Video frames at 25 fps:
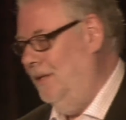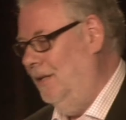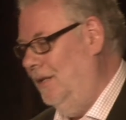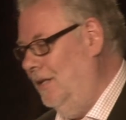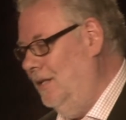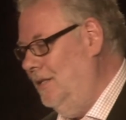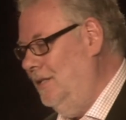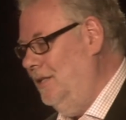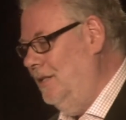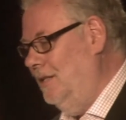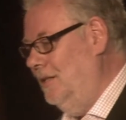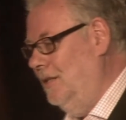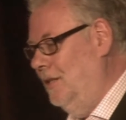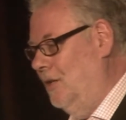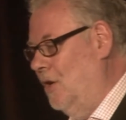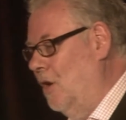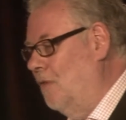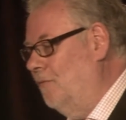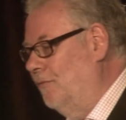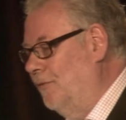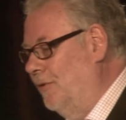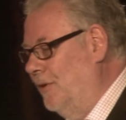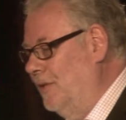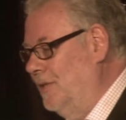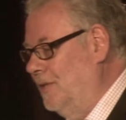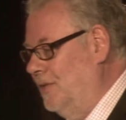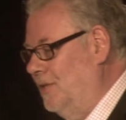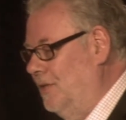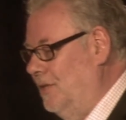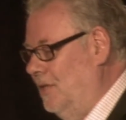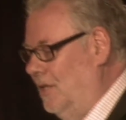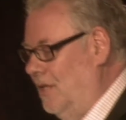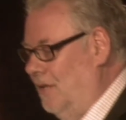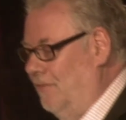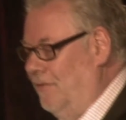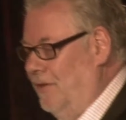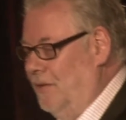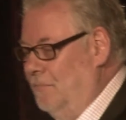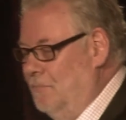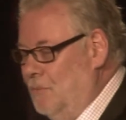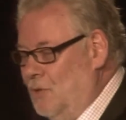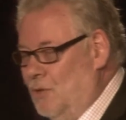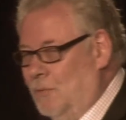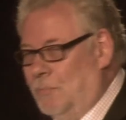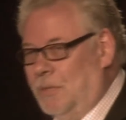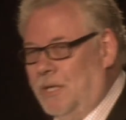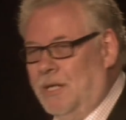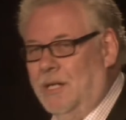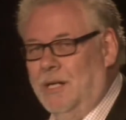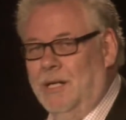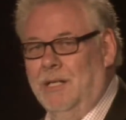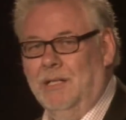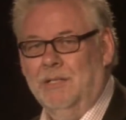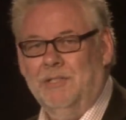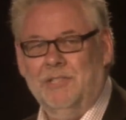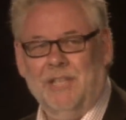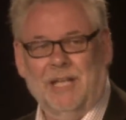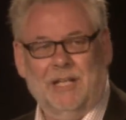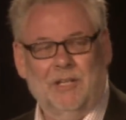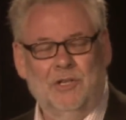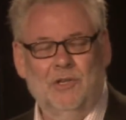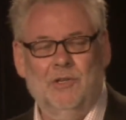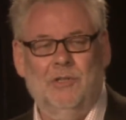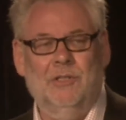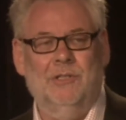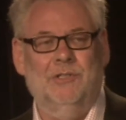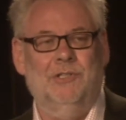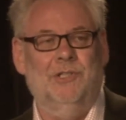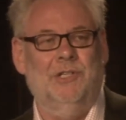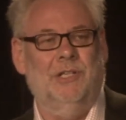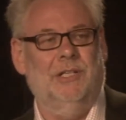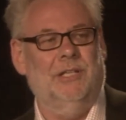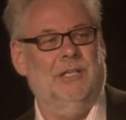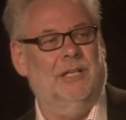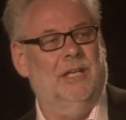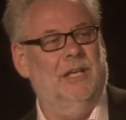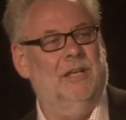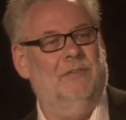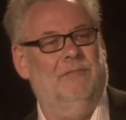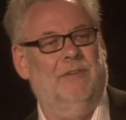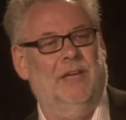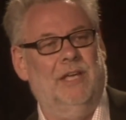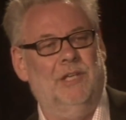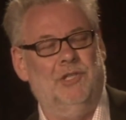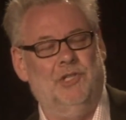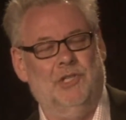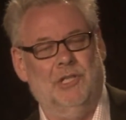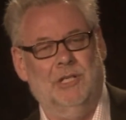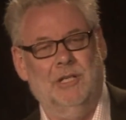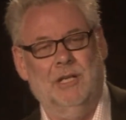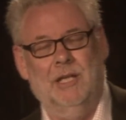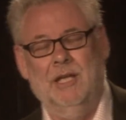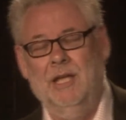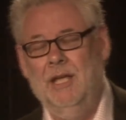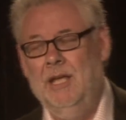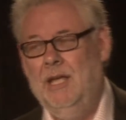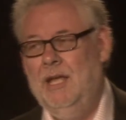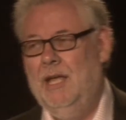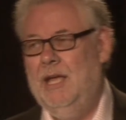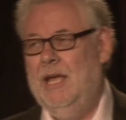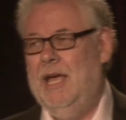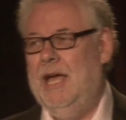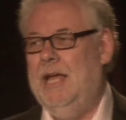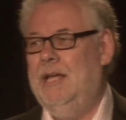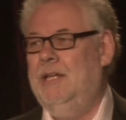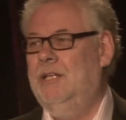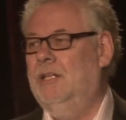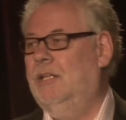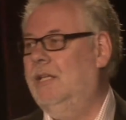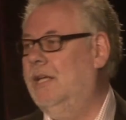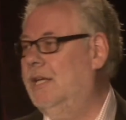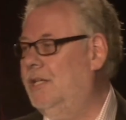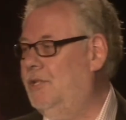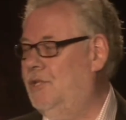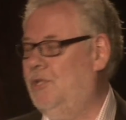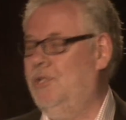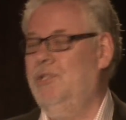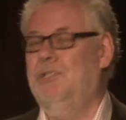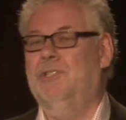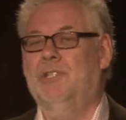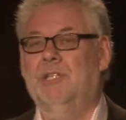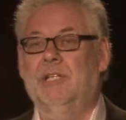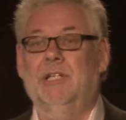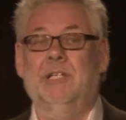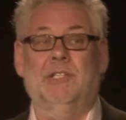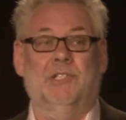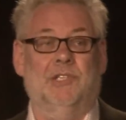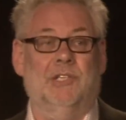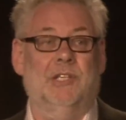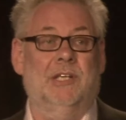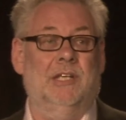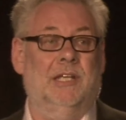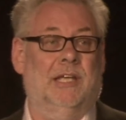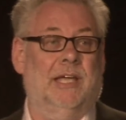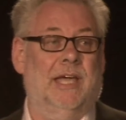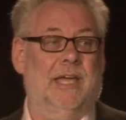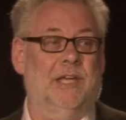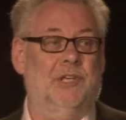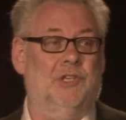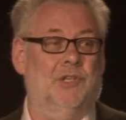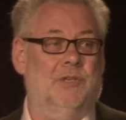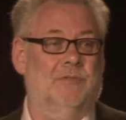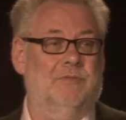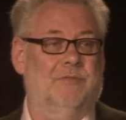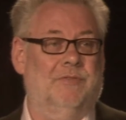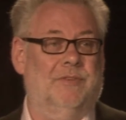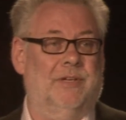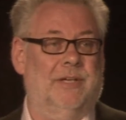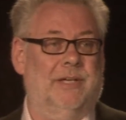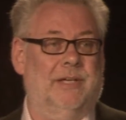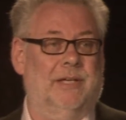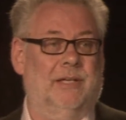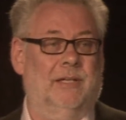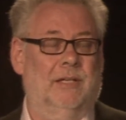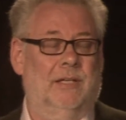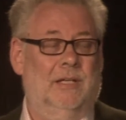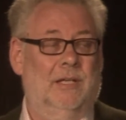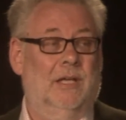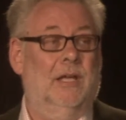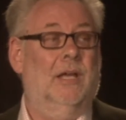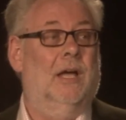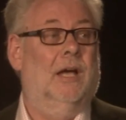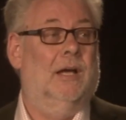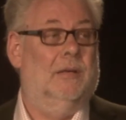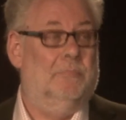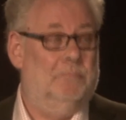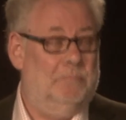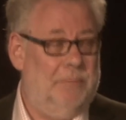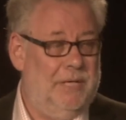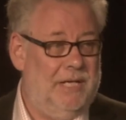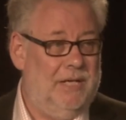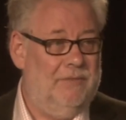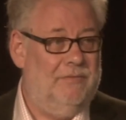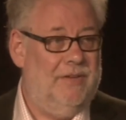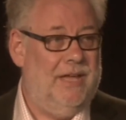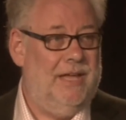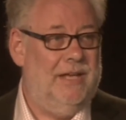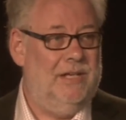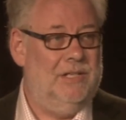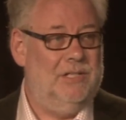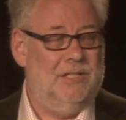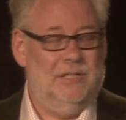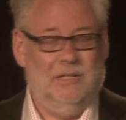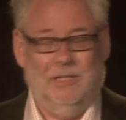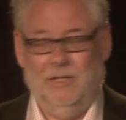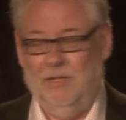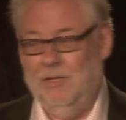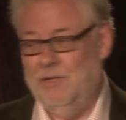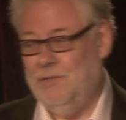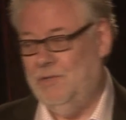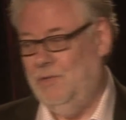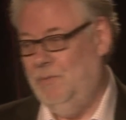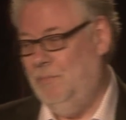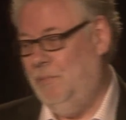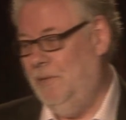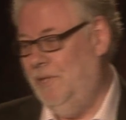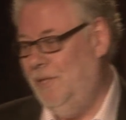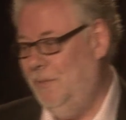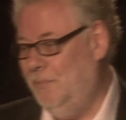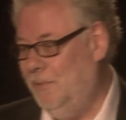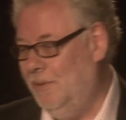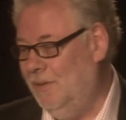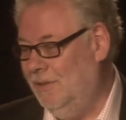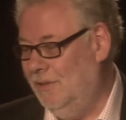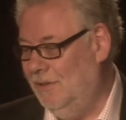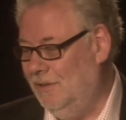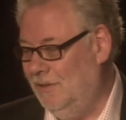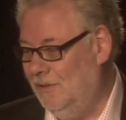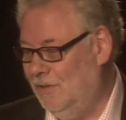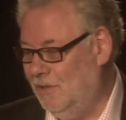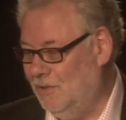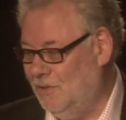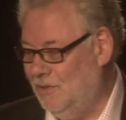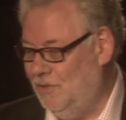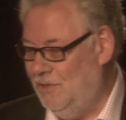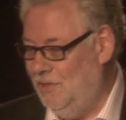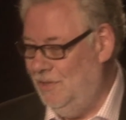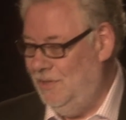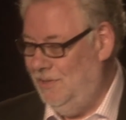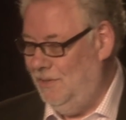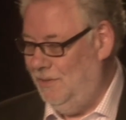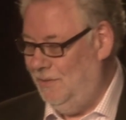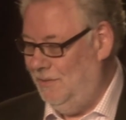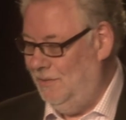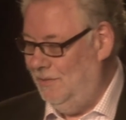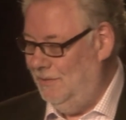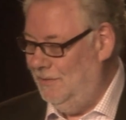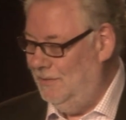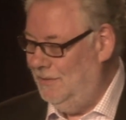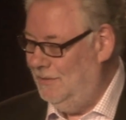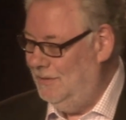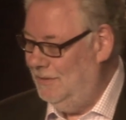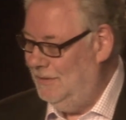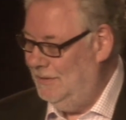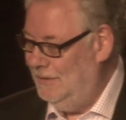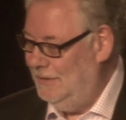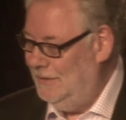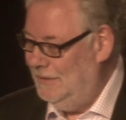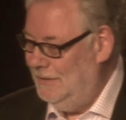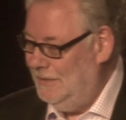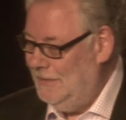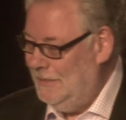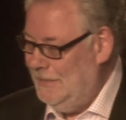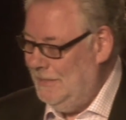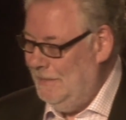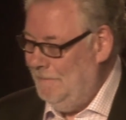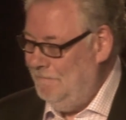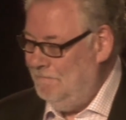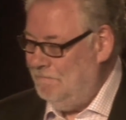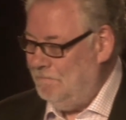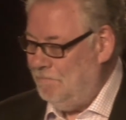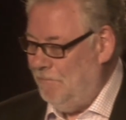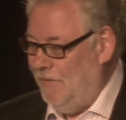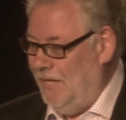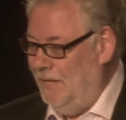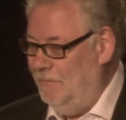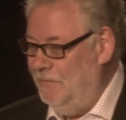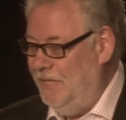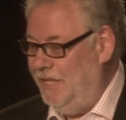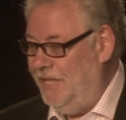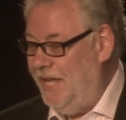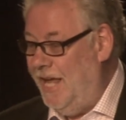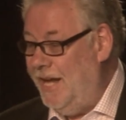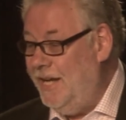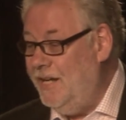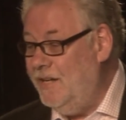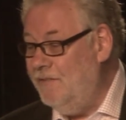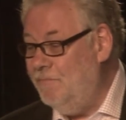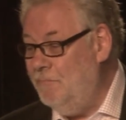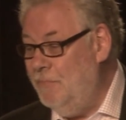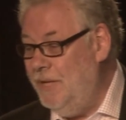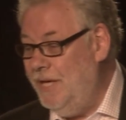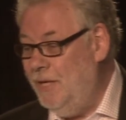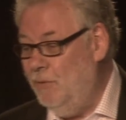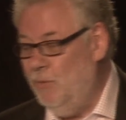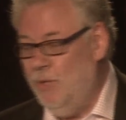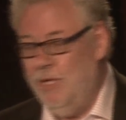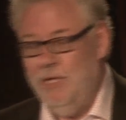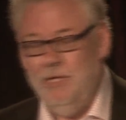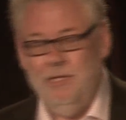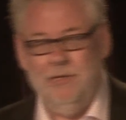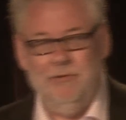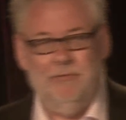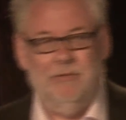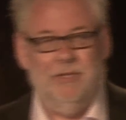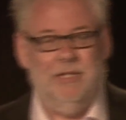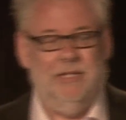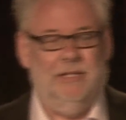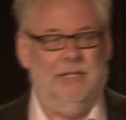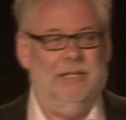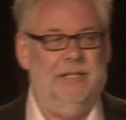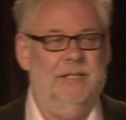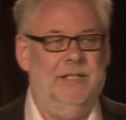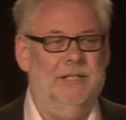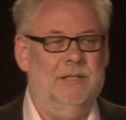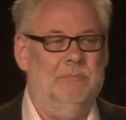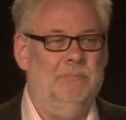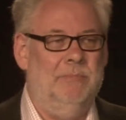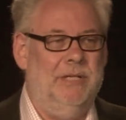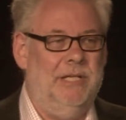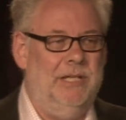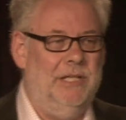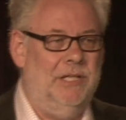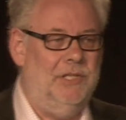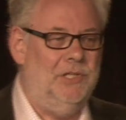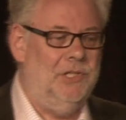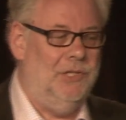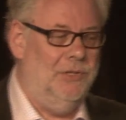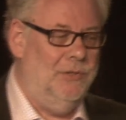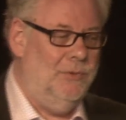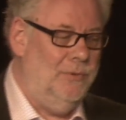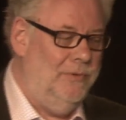London conference covering mobile, technology, innovation, and a licensing and syndication fair. Big event, lots of people, lots to do. At the end of May, we're going to run a London Media Tour.